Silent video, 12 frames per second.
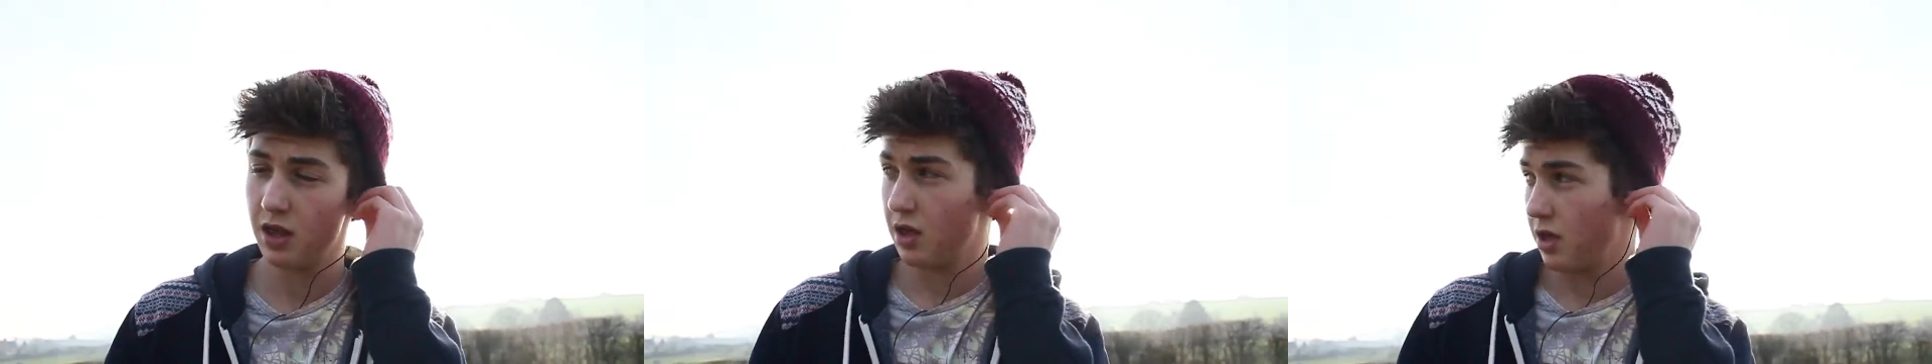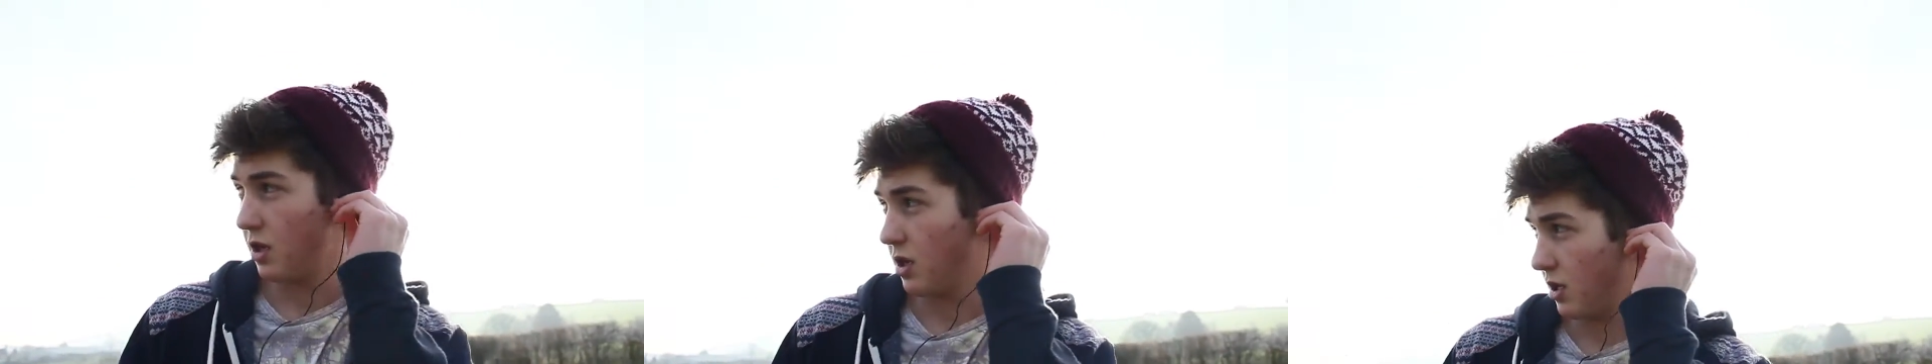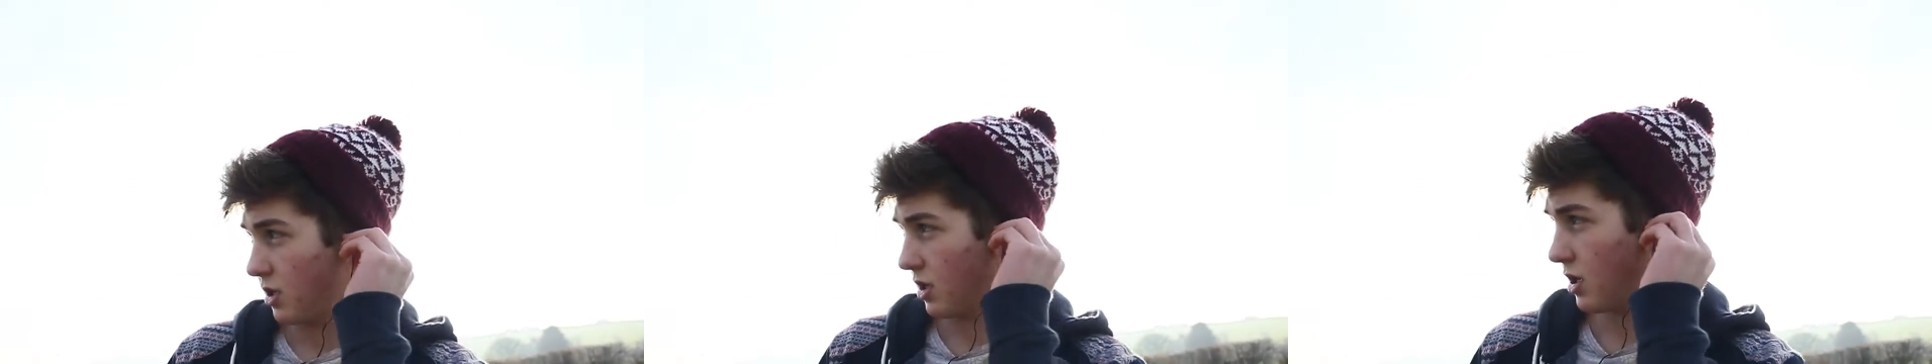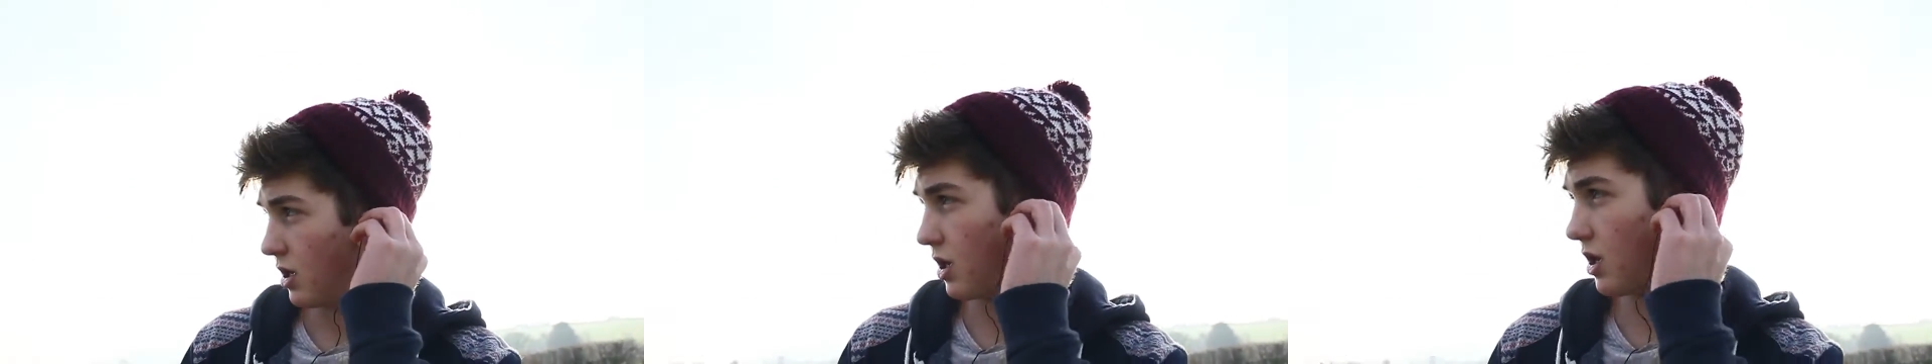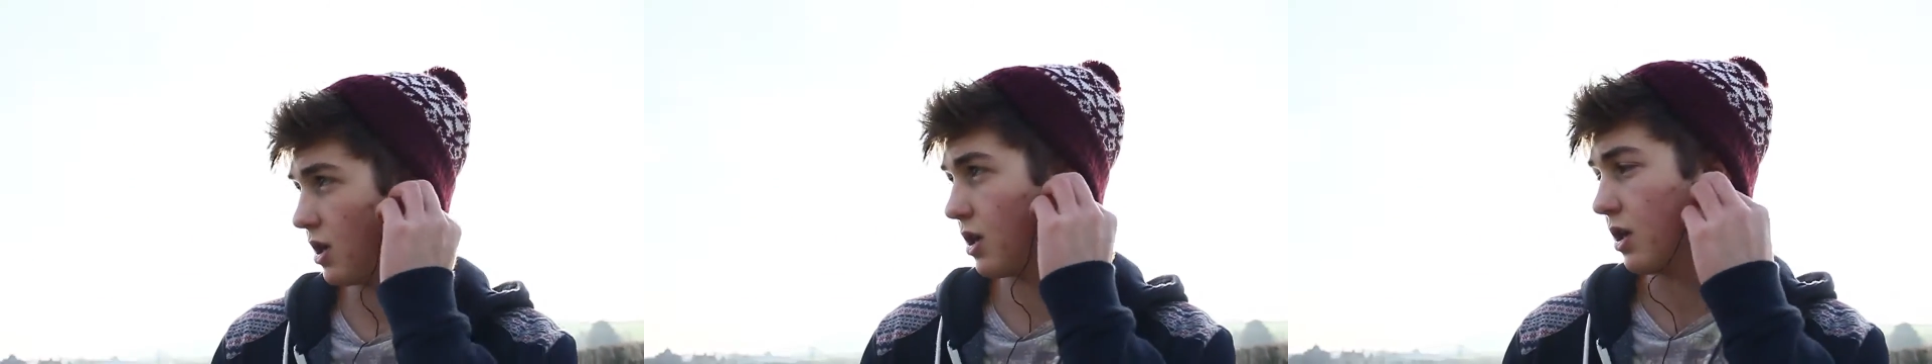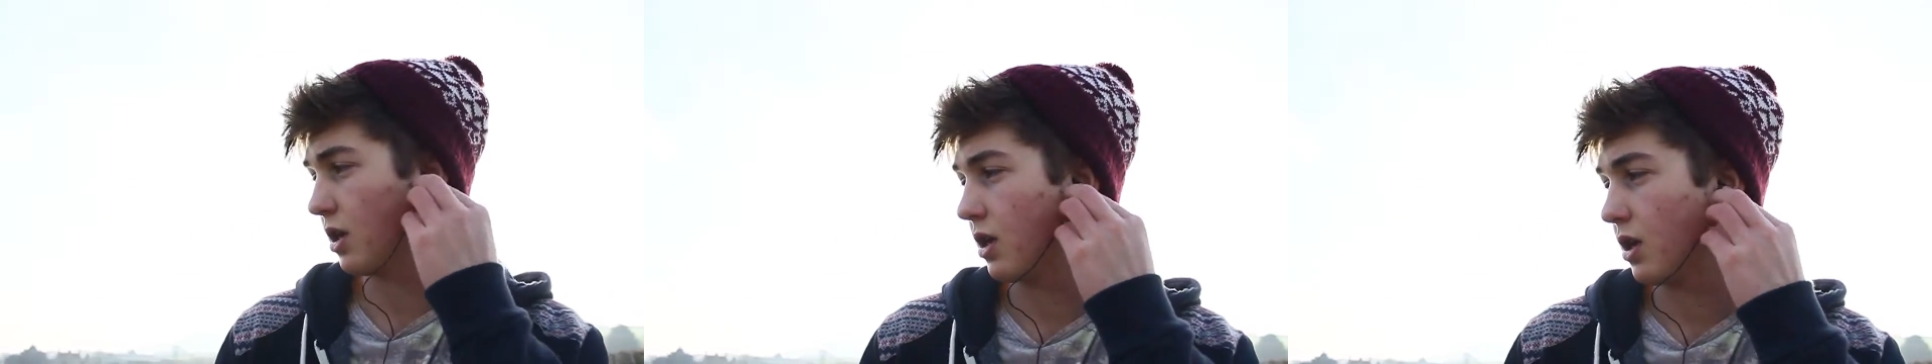Don't swear.
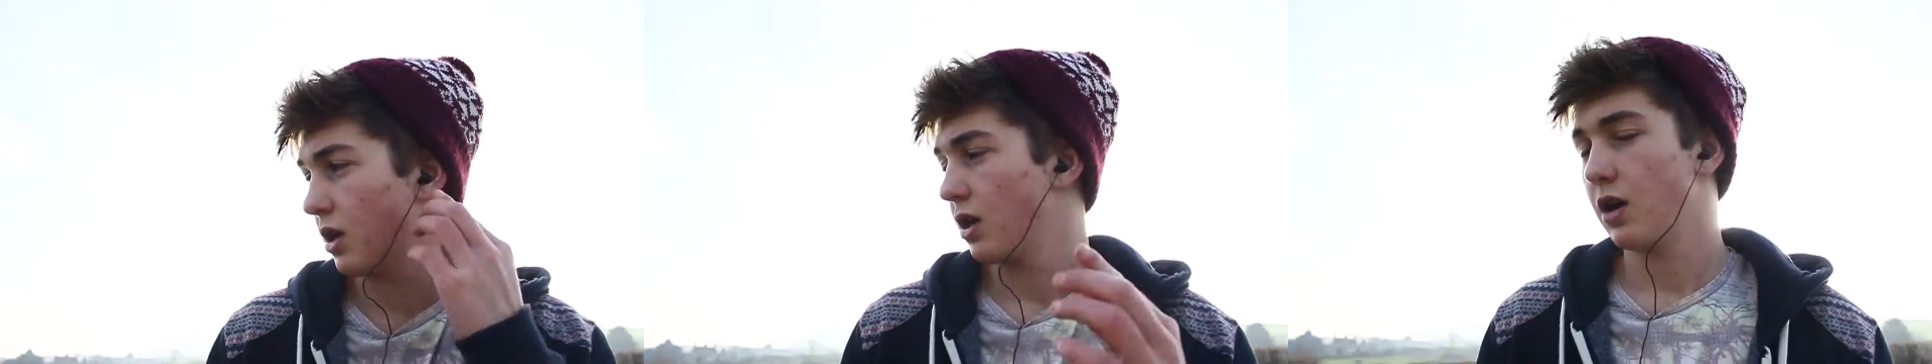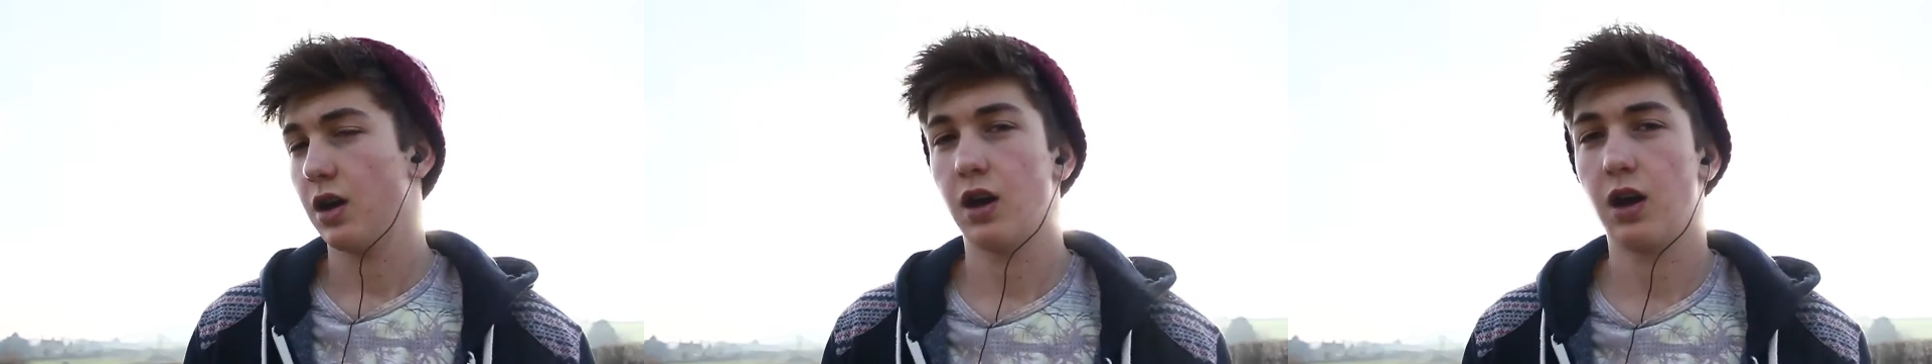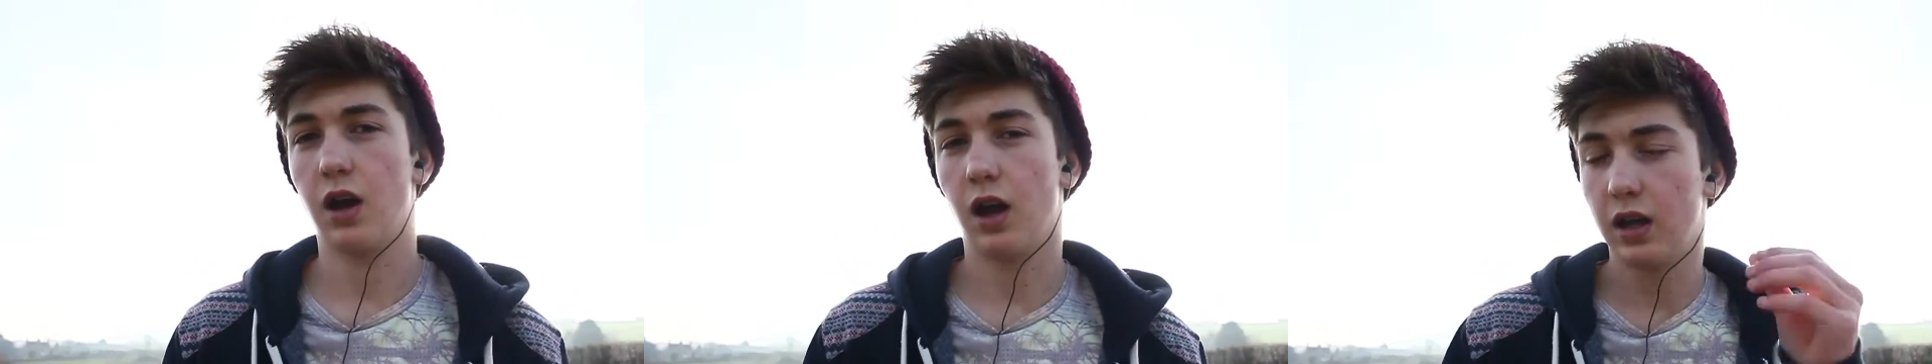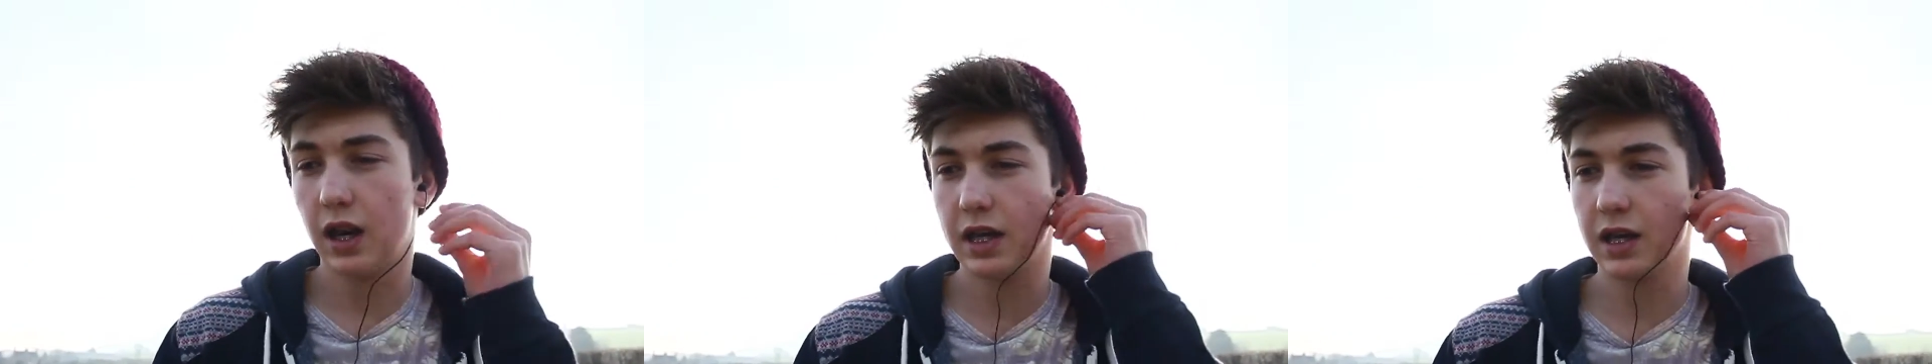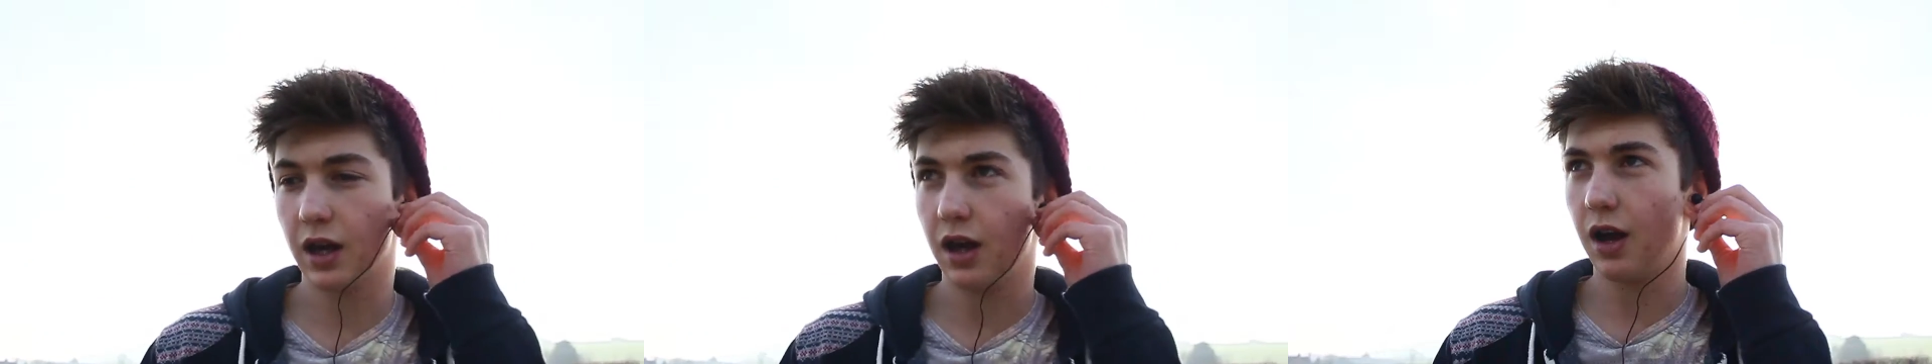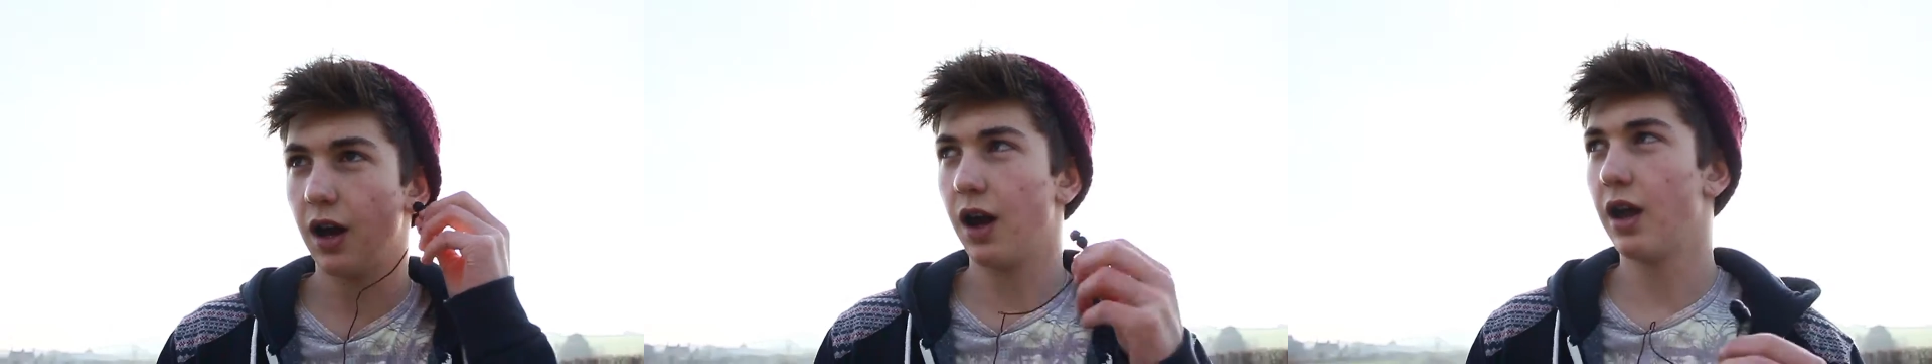A yeah, little kiddies.